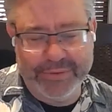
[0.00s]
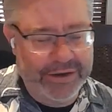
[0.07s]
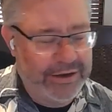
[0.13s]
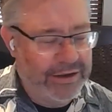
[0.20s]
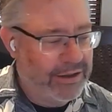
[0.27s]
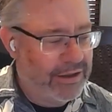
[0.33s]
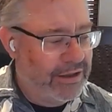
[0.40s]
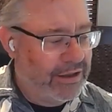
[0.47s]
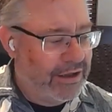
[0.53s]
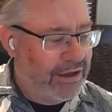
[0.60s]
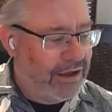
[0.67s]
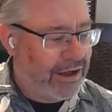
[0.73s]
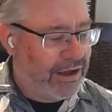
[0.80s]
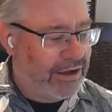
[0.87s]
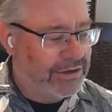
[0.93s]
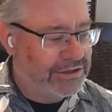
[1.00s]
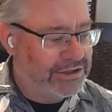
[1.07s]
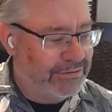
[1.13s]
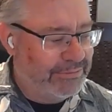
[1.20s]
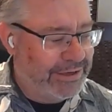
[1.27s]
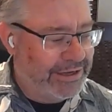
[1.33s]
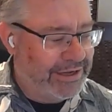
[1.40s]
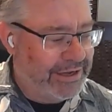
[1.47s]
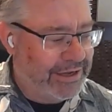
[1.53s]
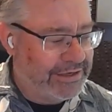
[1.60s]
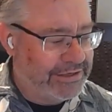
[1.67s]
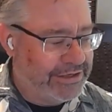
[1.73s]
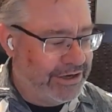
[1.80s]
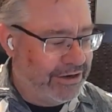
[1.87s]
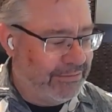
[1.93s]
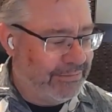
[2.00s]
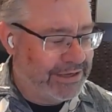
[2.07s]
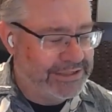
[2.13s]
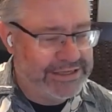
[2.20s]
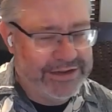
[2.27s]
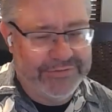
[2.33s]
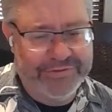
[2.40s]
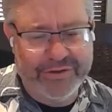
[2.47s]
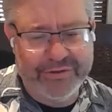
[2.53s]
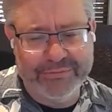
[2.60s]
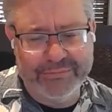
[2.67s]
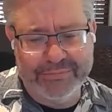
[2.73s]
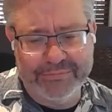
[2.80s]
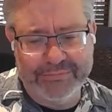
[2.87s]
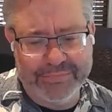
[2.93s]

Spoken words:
But also because my CFO and